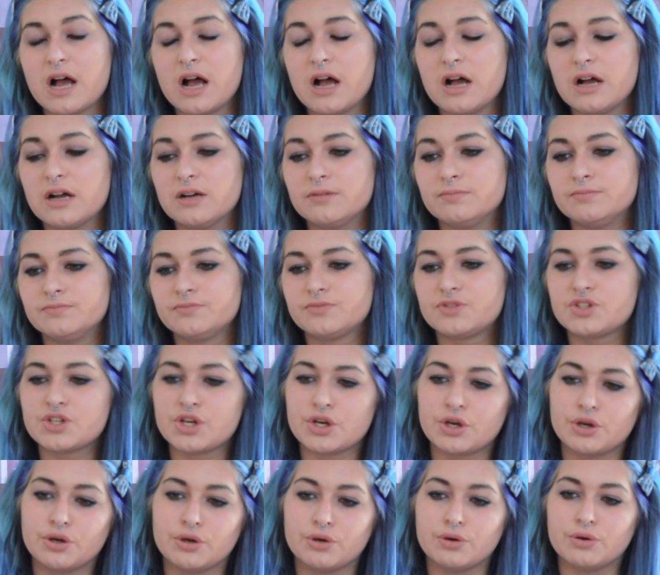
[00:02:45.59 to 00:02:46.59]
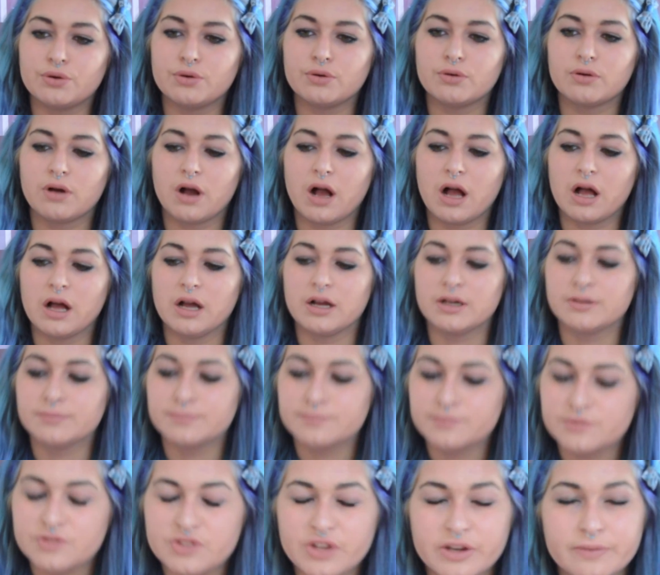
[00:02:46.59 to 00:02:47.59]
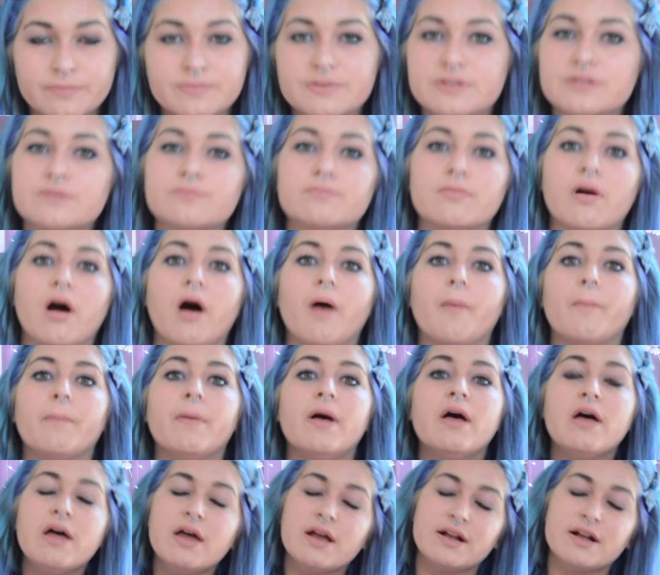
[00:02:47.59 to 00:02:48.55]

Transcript: to James's mum